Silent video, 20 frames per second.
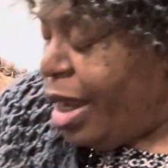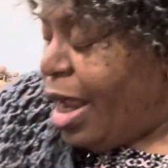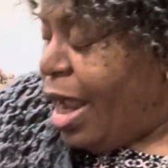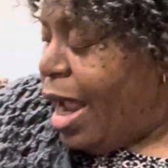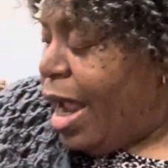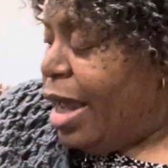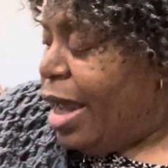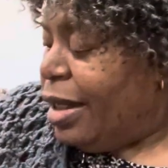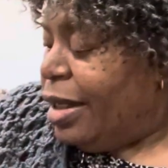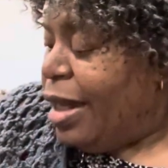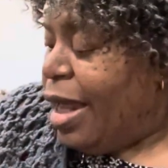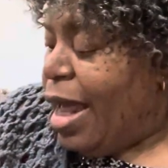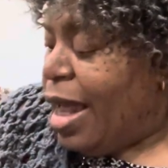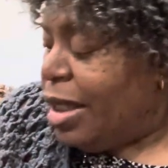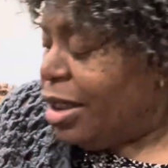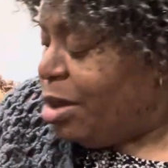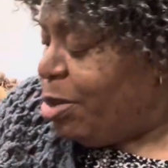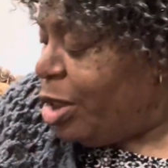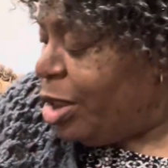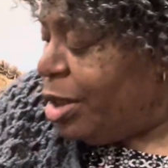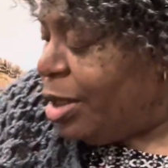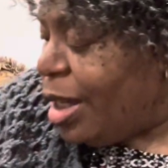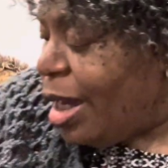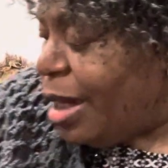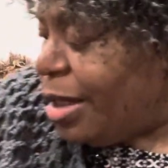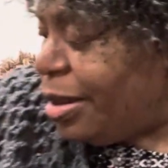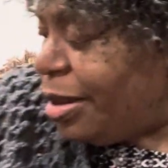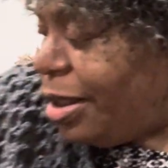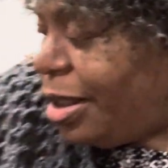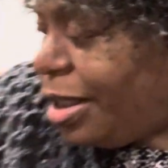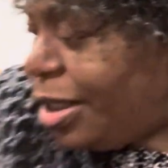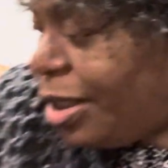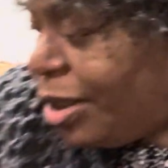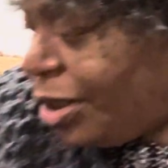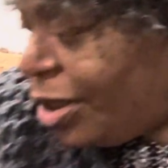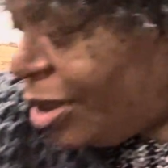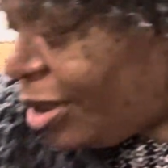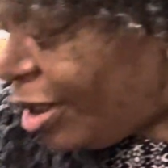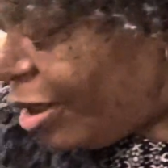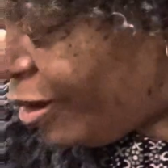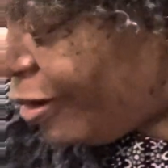And last but not least,